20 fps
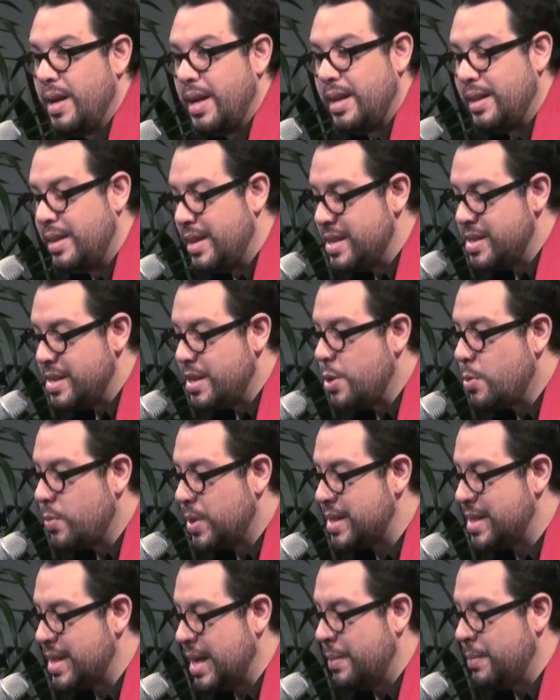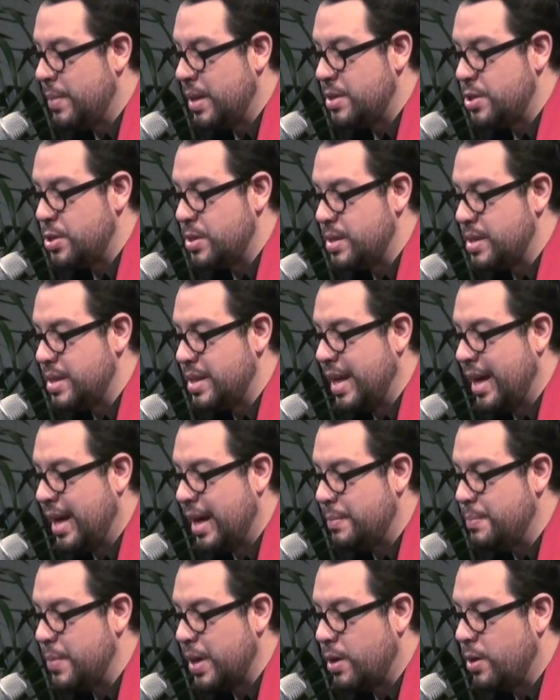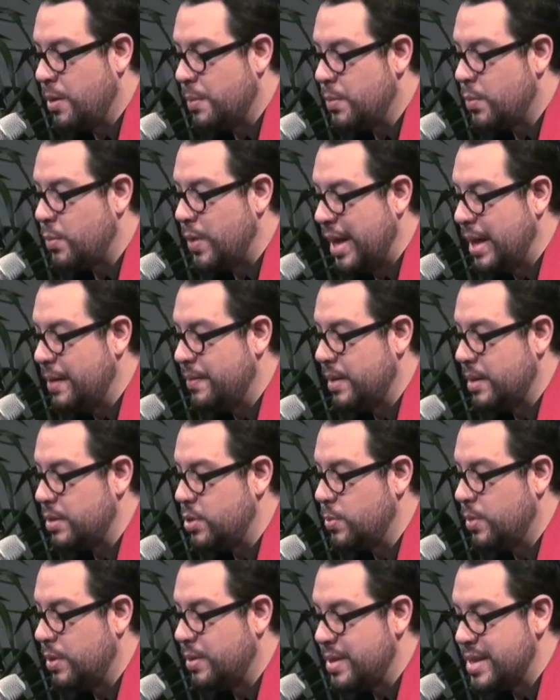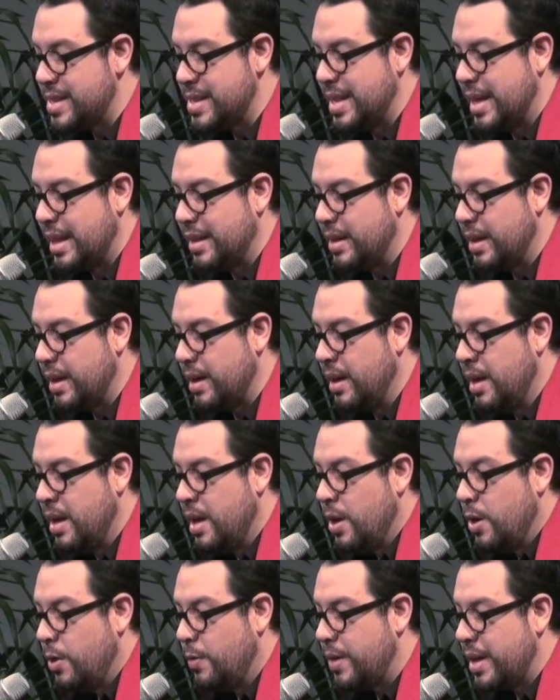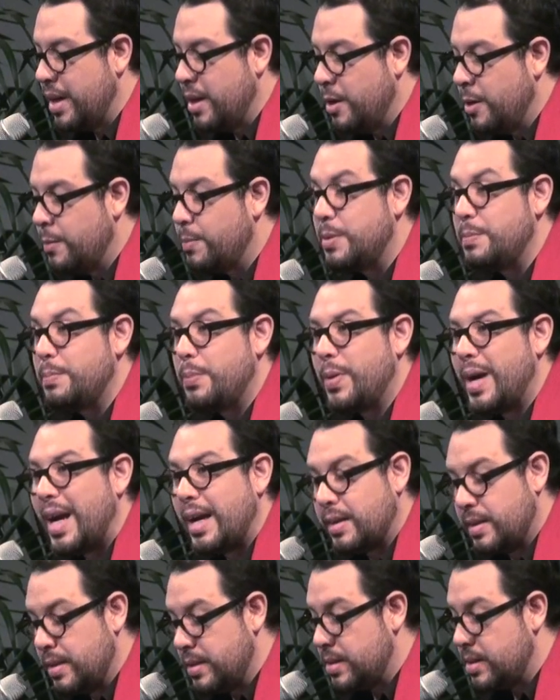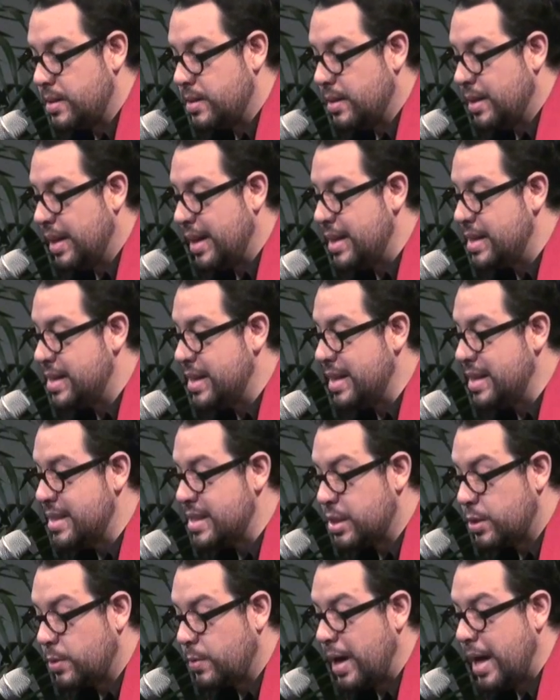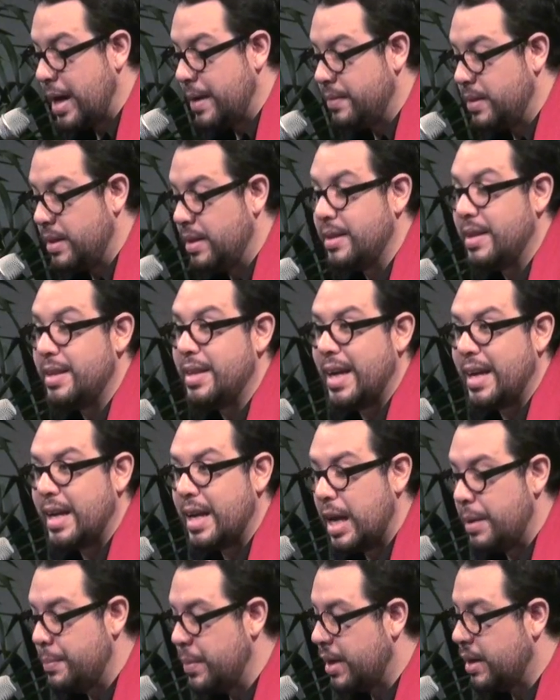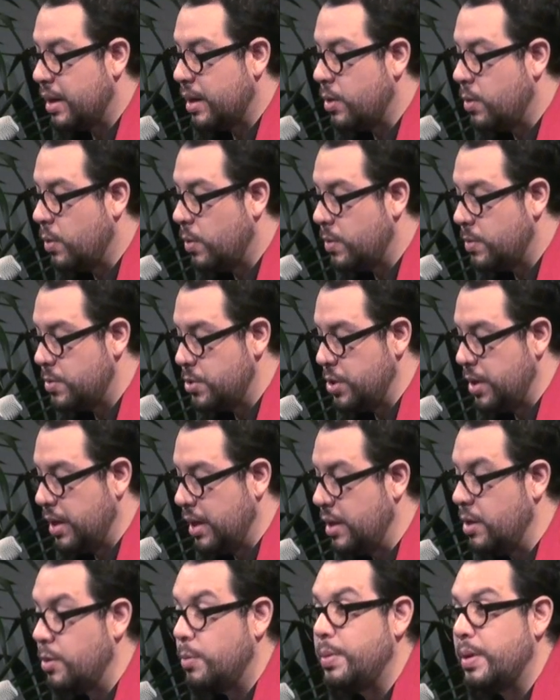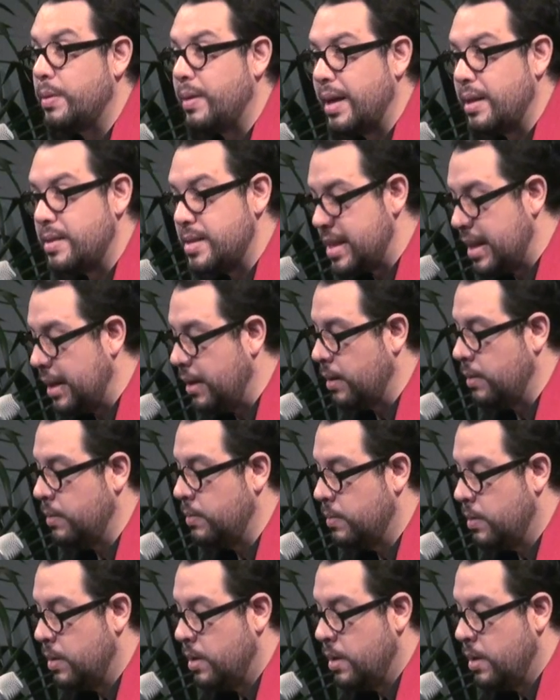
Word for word: In these new assemblages, they have become relevant to understanding of an urban practice that is inscribed in the dynamic ecology it operates in,